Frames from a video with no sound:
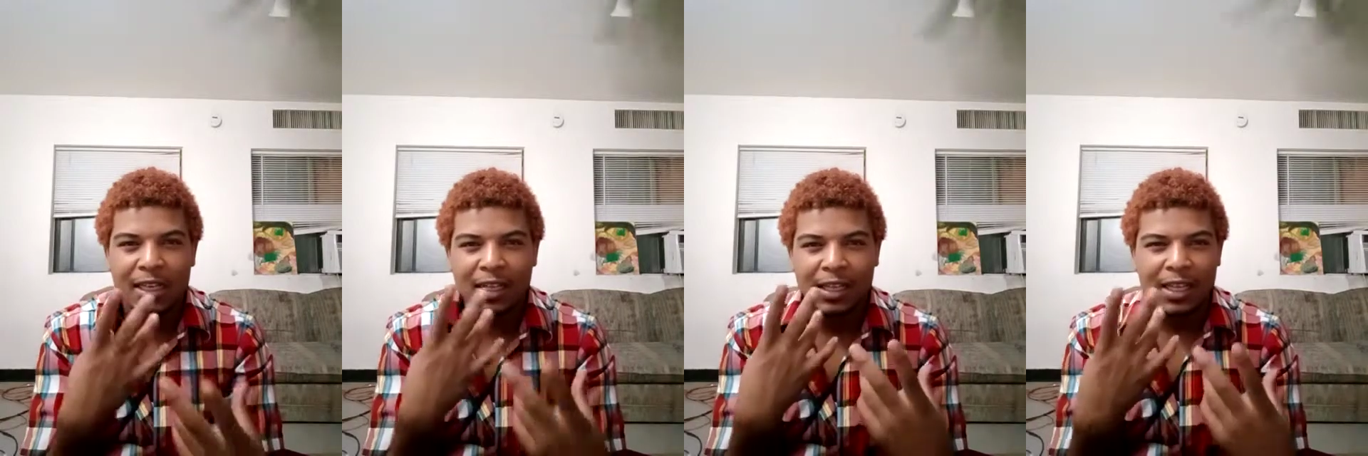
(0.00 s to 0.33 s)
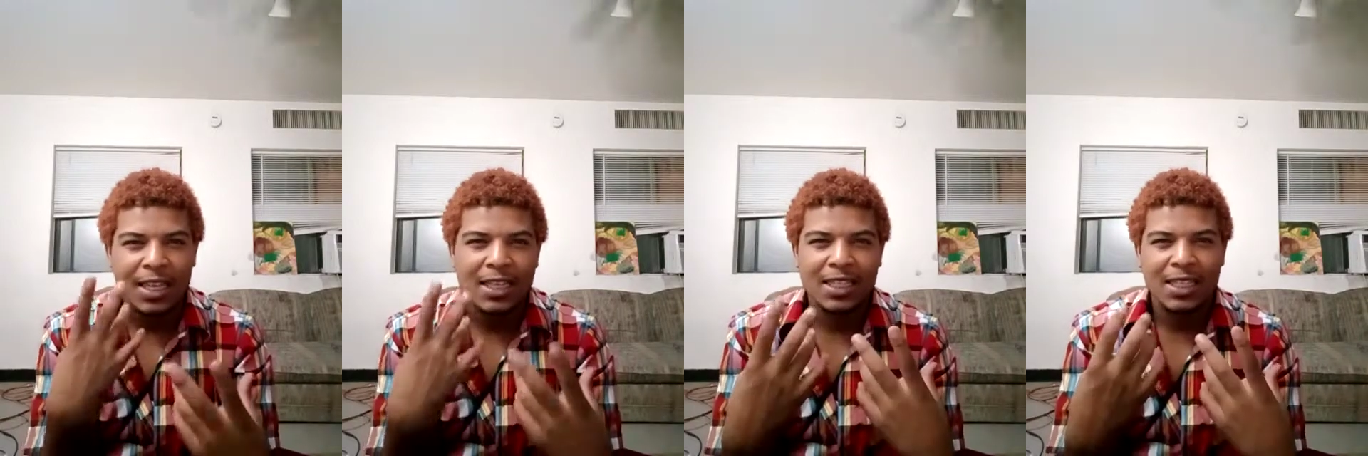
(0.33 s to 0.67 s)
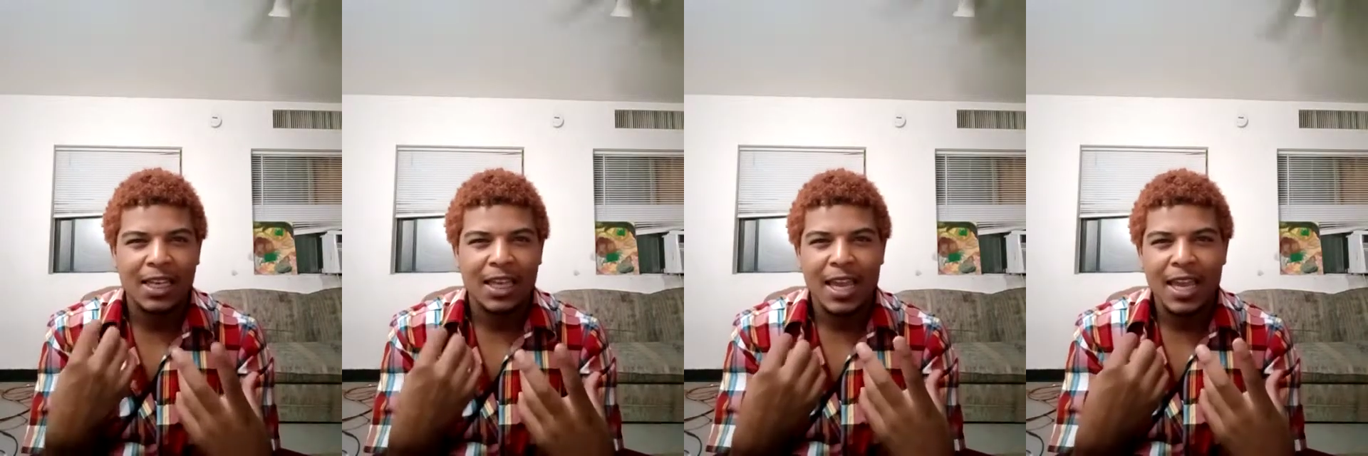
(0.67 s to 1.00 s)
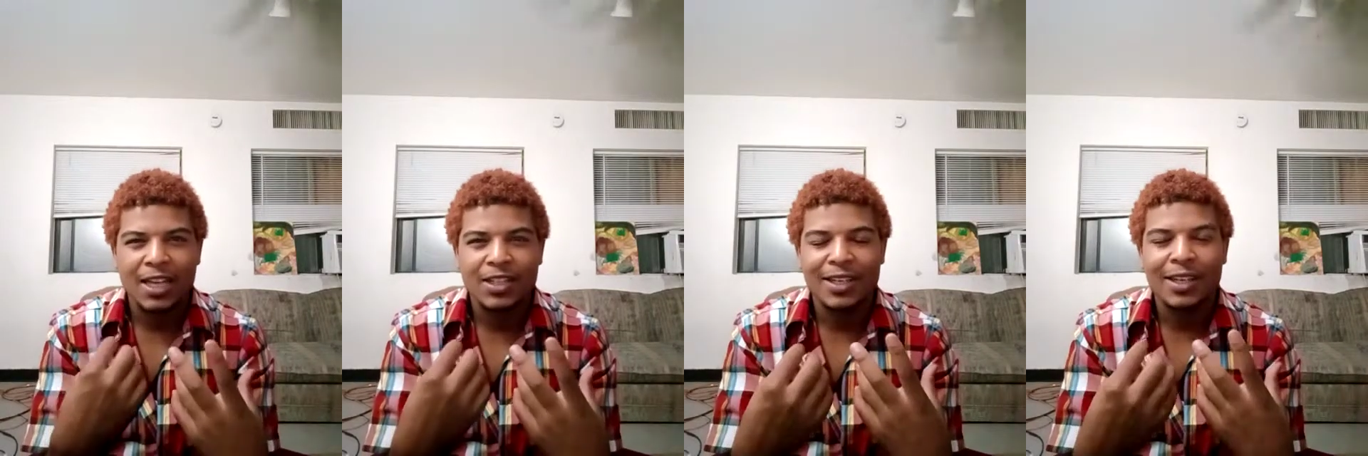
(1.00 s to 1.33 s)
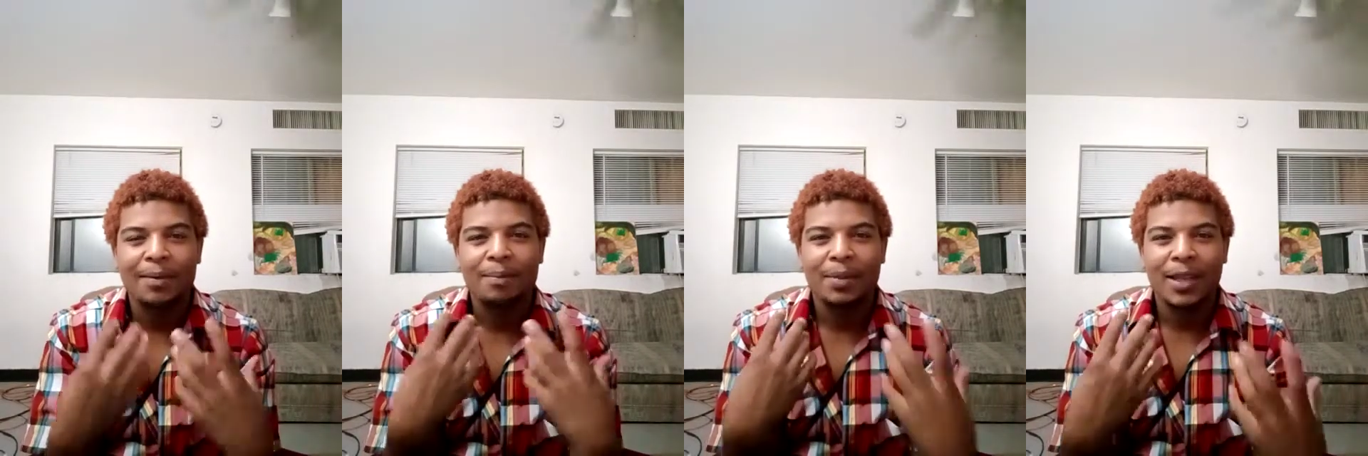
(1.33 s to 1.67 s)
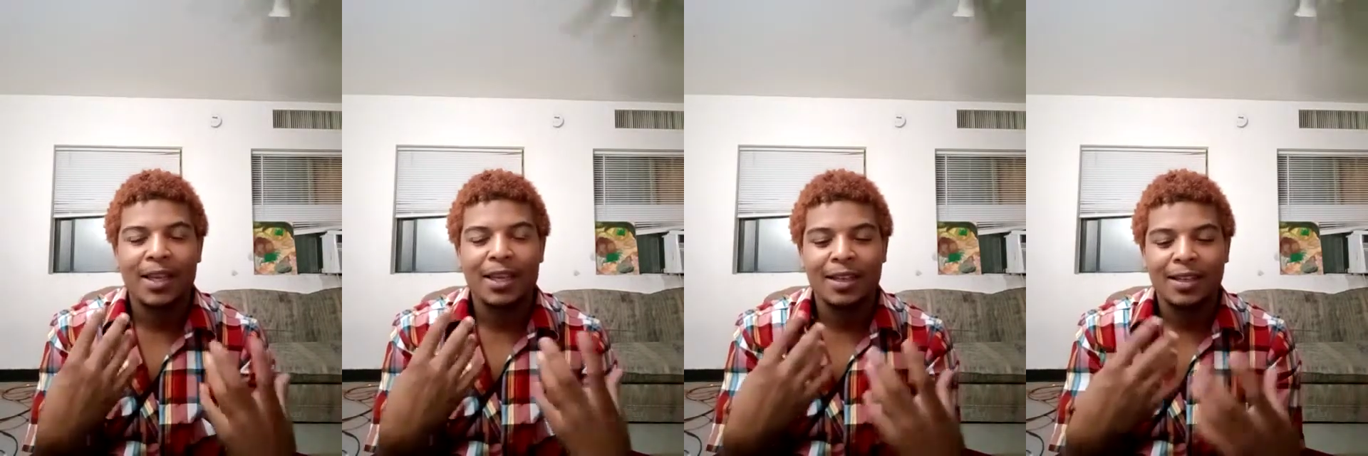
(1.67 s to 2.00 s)
cleansing agent,
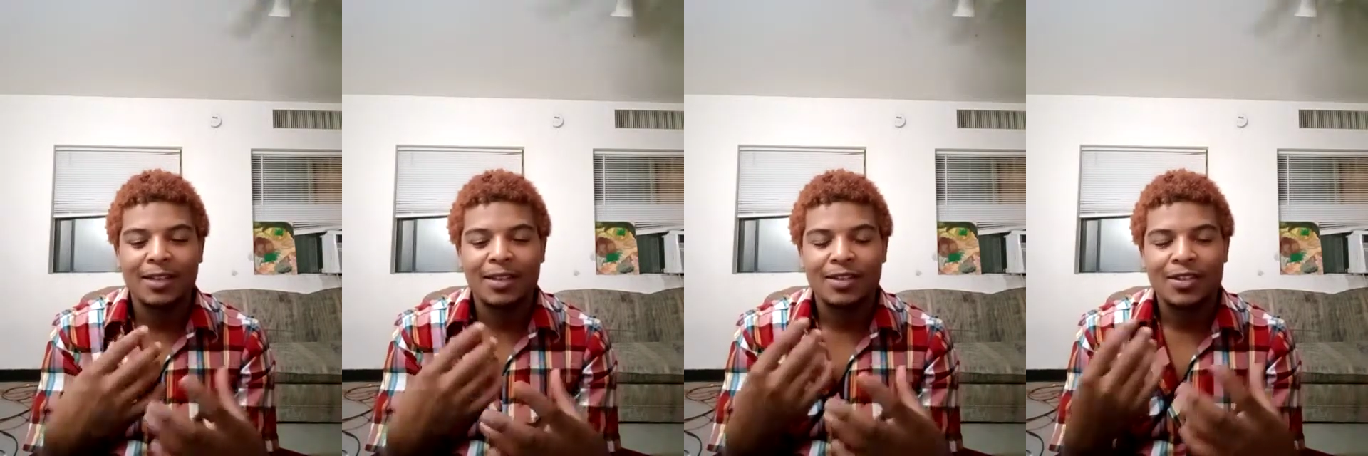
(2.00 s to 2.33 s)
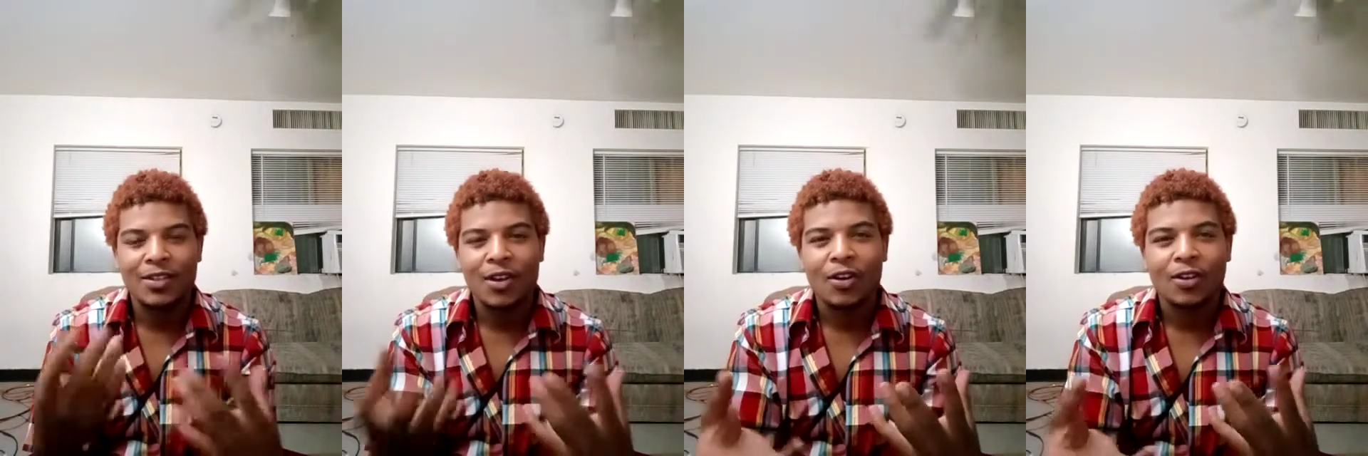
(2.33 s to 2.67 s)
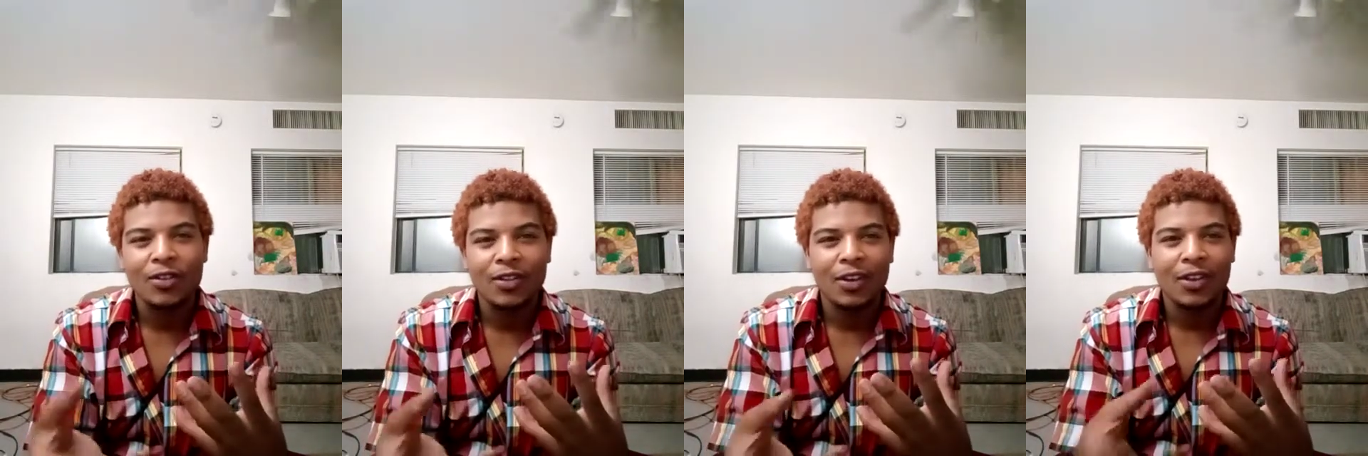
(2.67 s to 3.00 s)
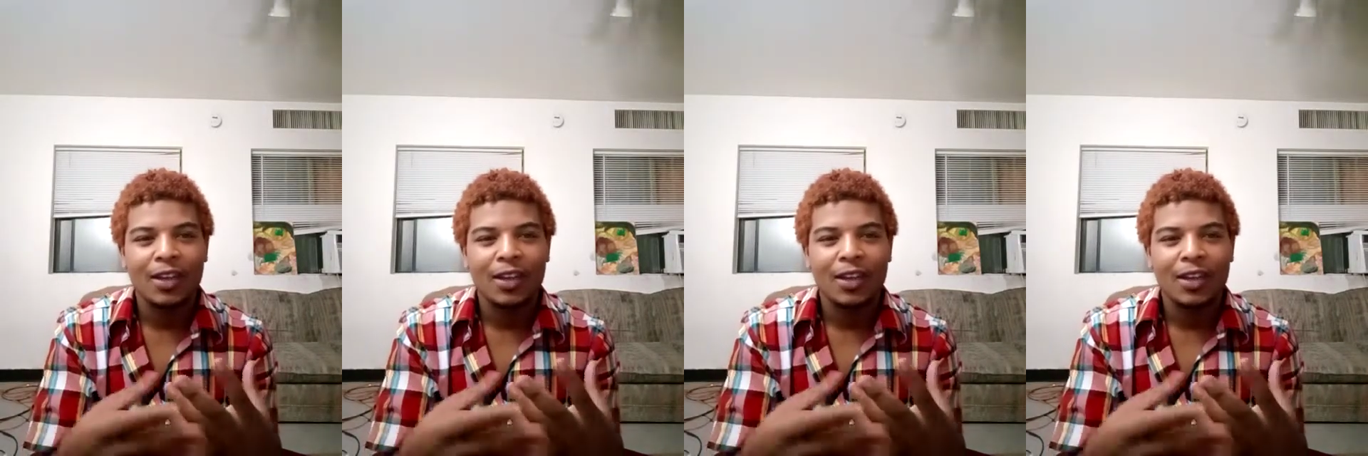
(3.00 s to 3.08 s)
be it salt,